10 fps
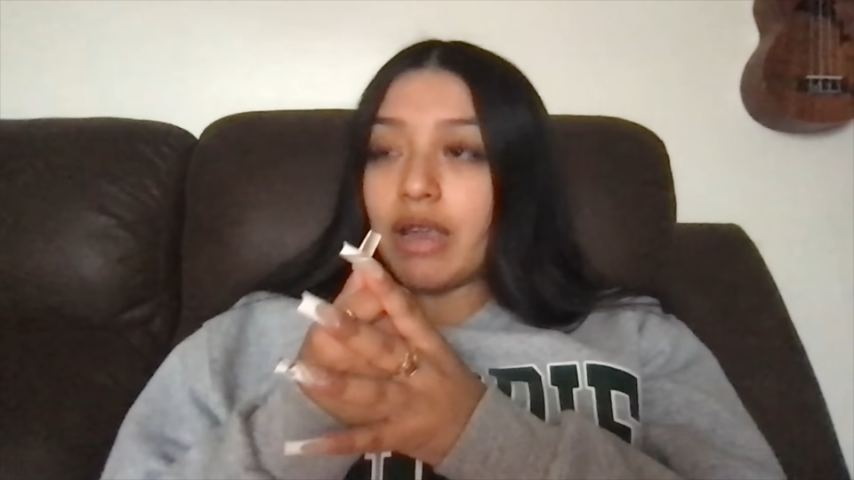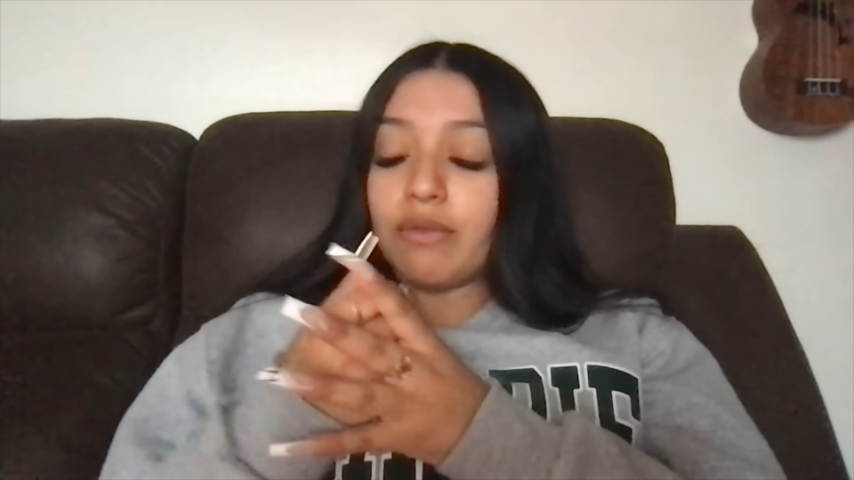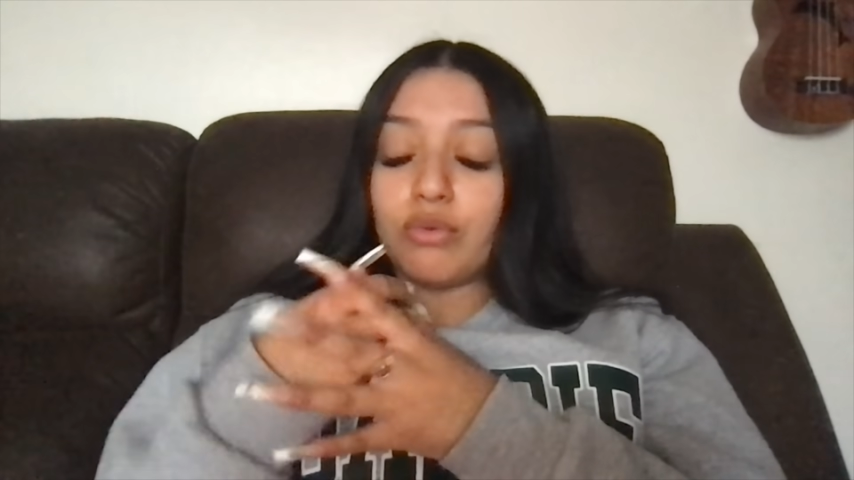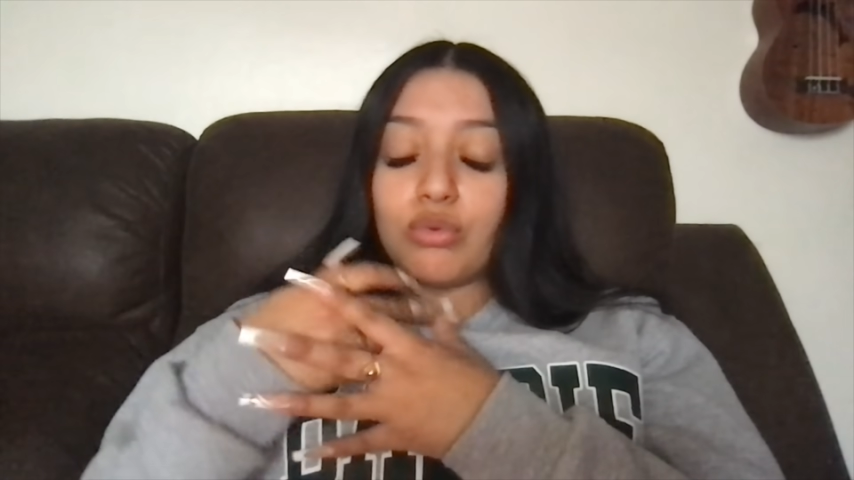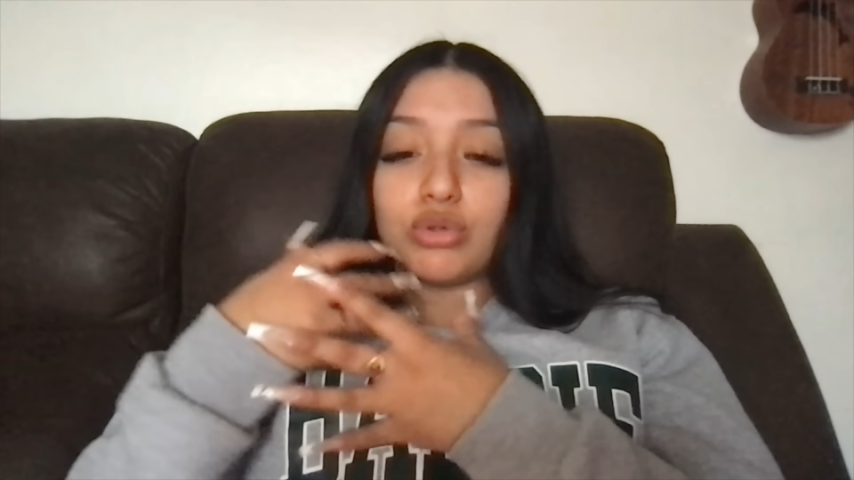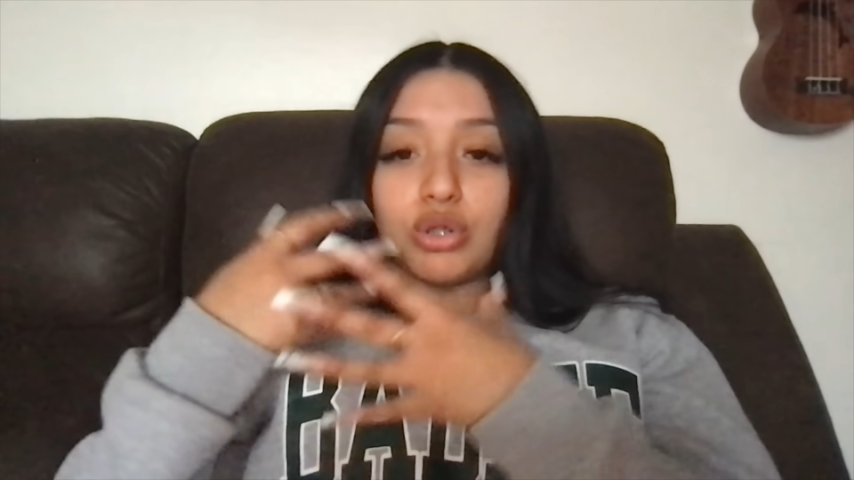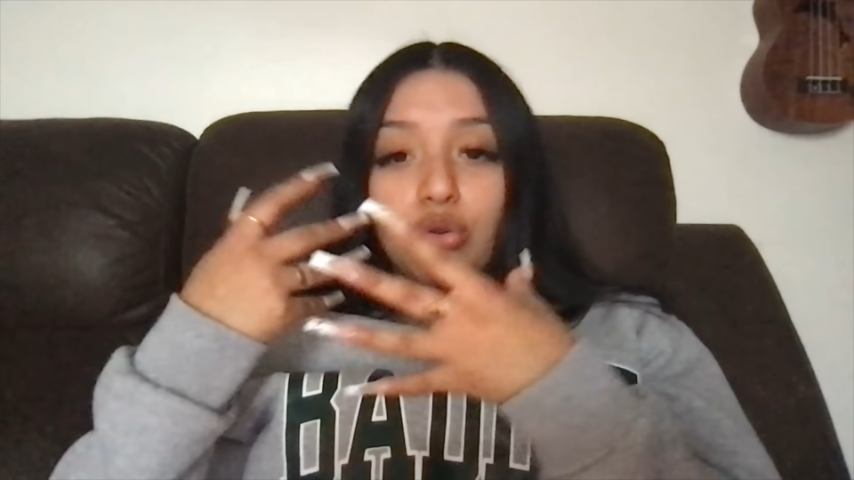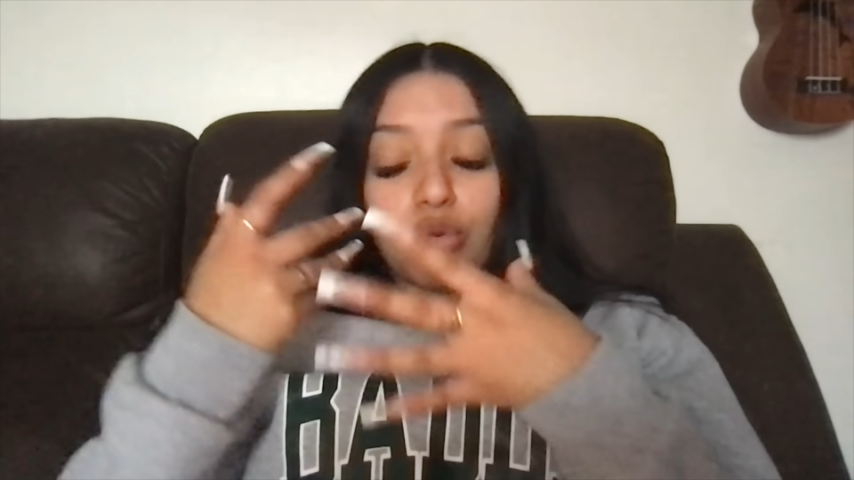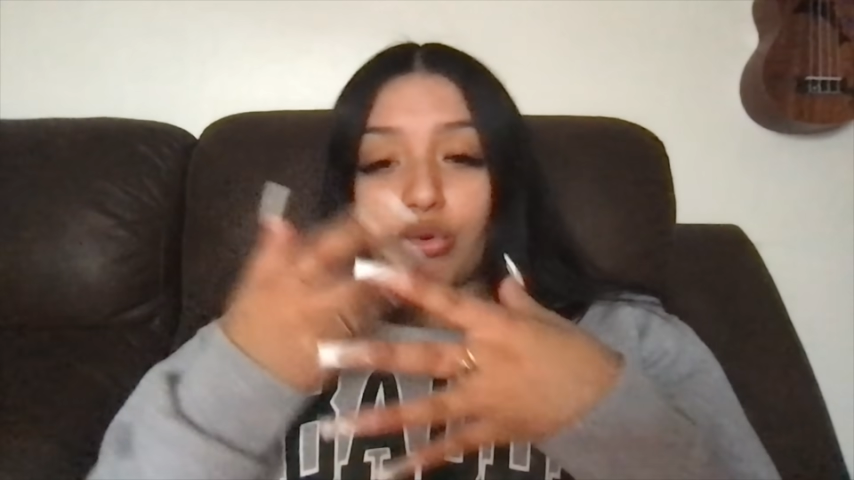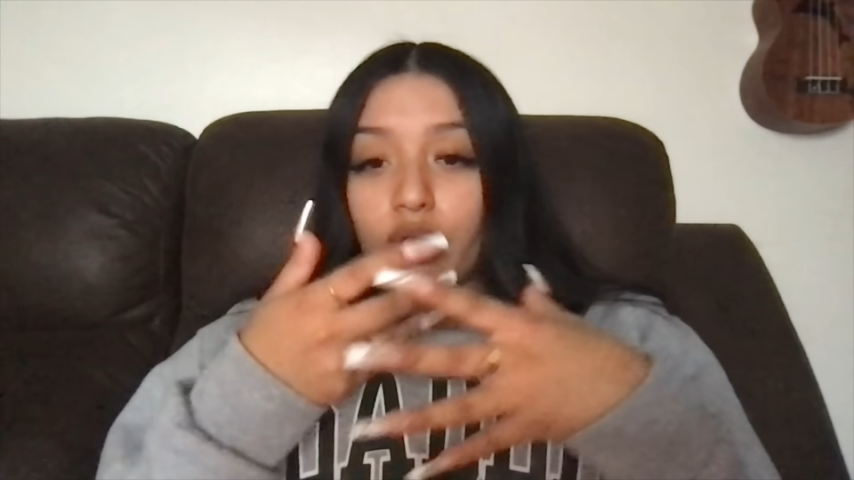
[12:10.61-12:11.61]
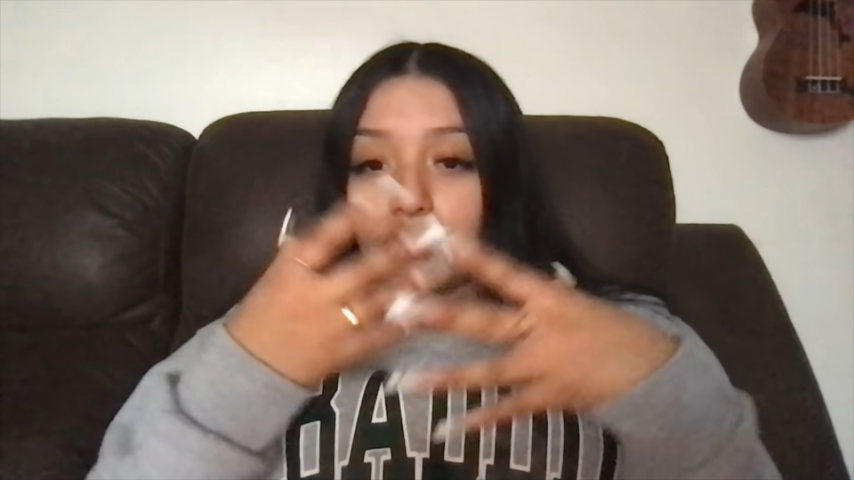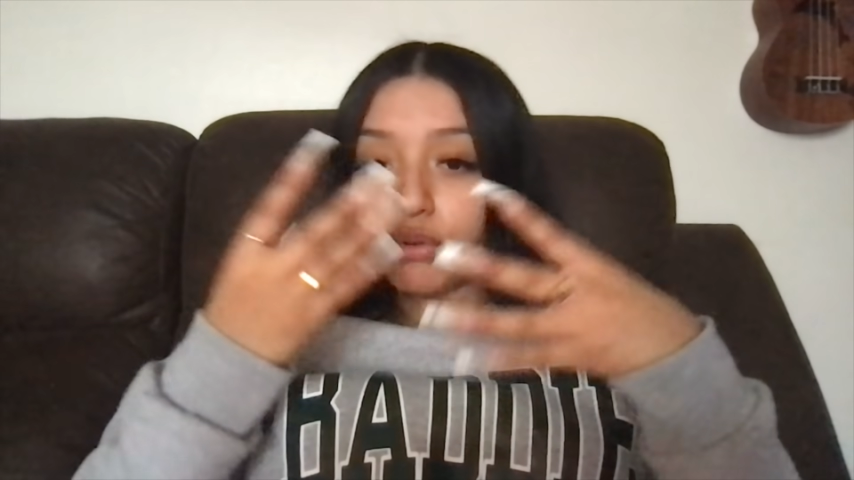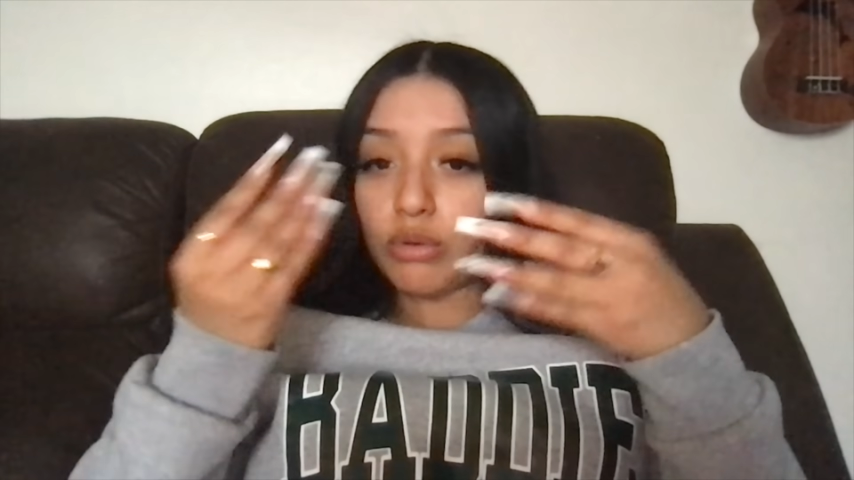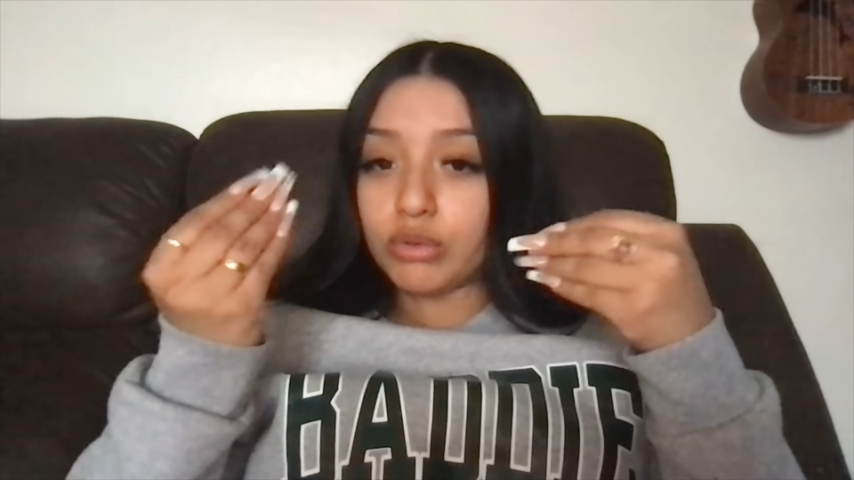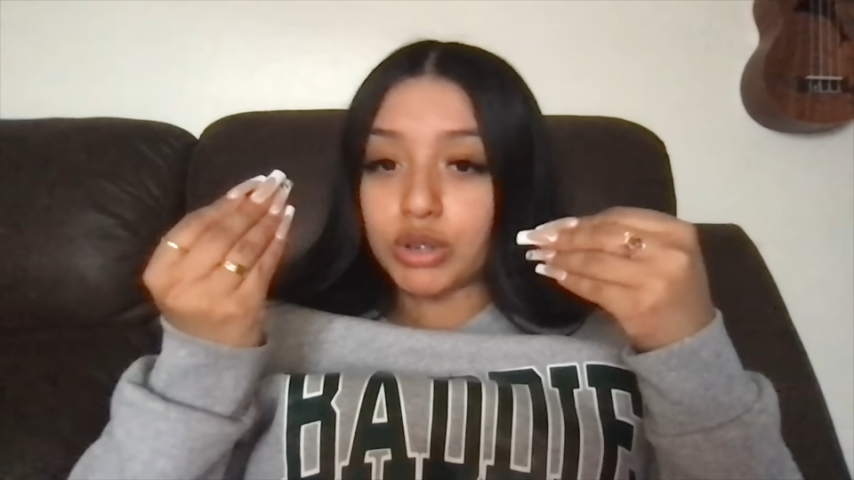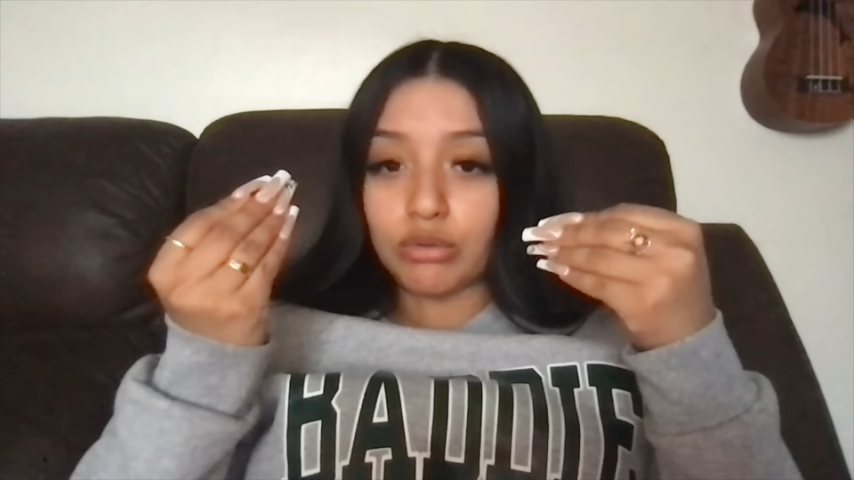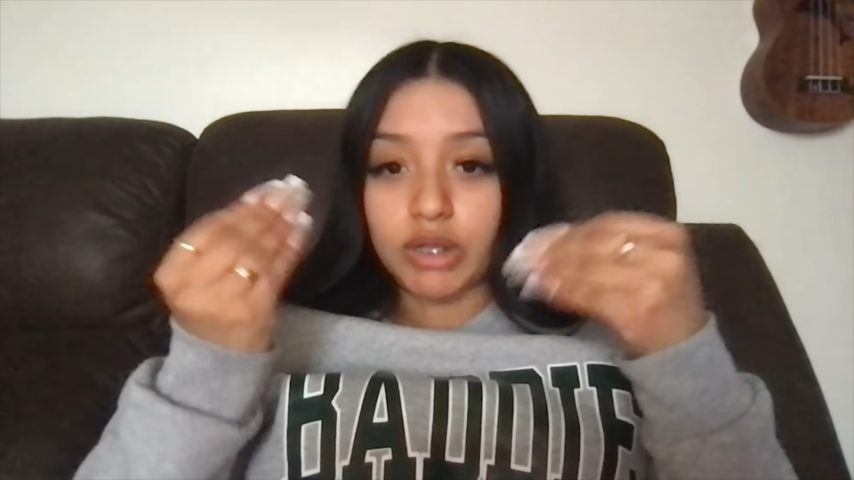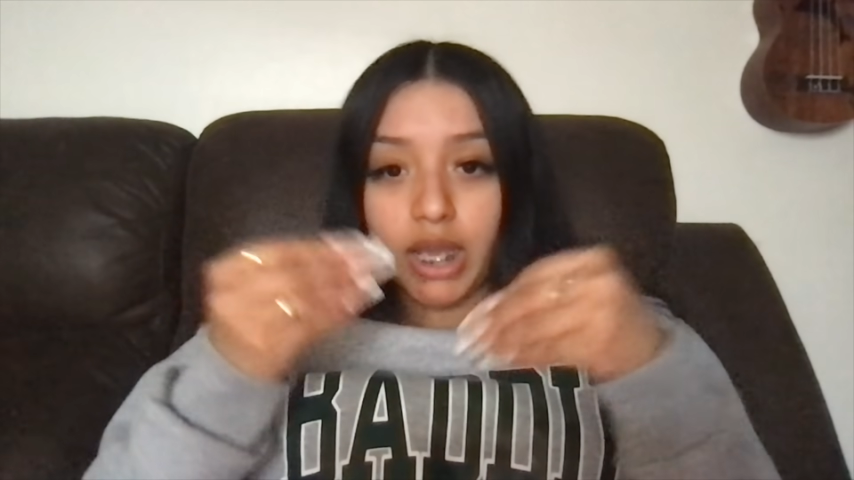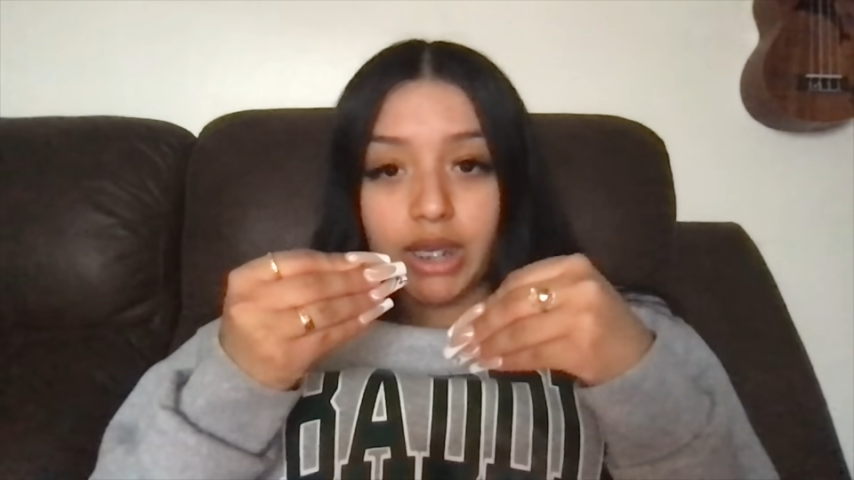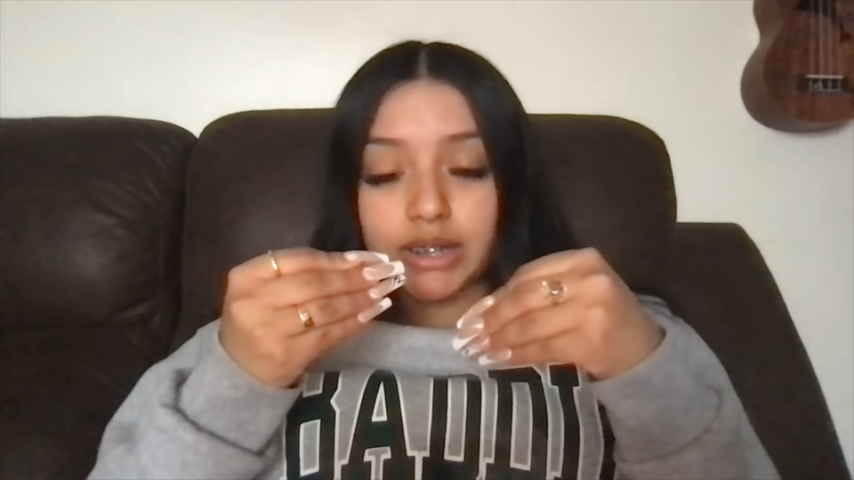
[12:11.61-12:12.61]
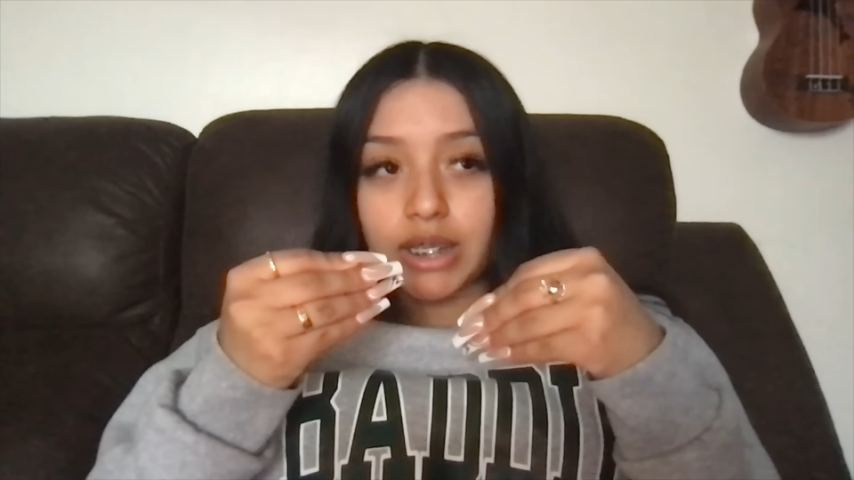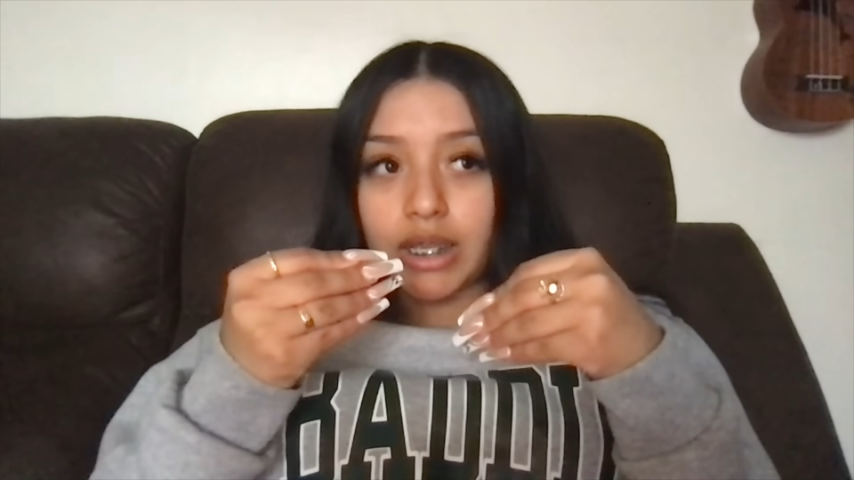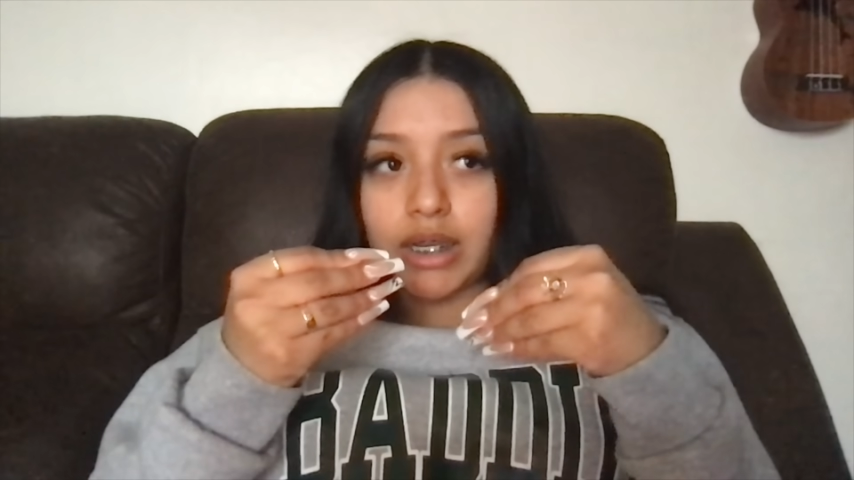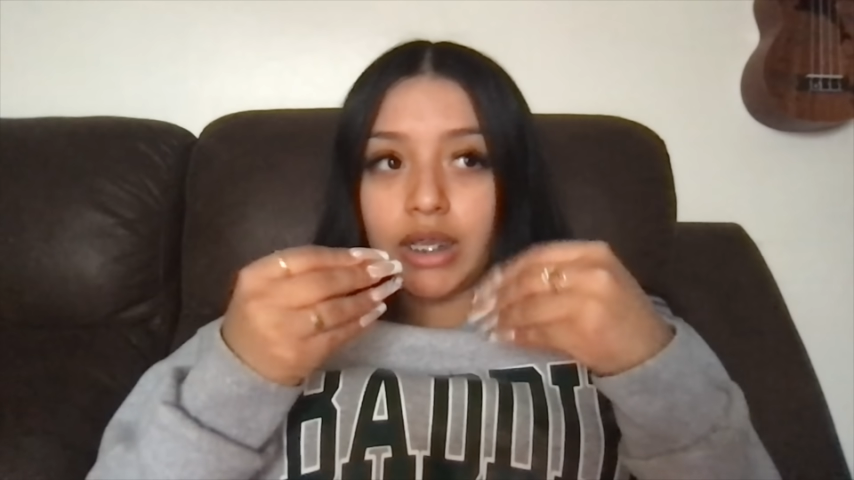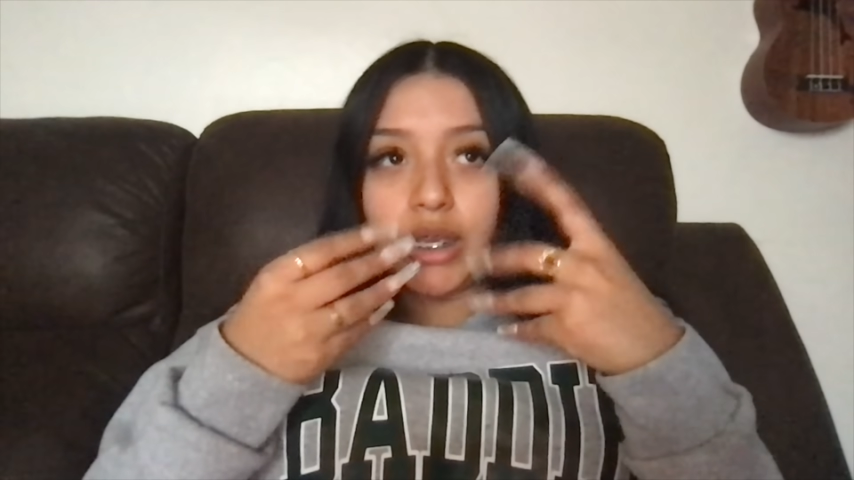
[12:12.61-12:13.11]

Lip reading: Everyone was so cool. Everyone was so nice. And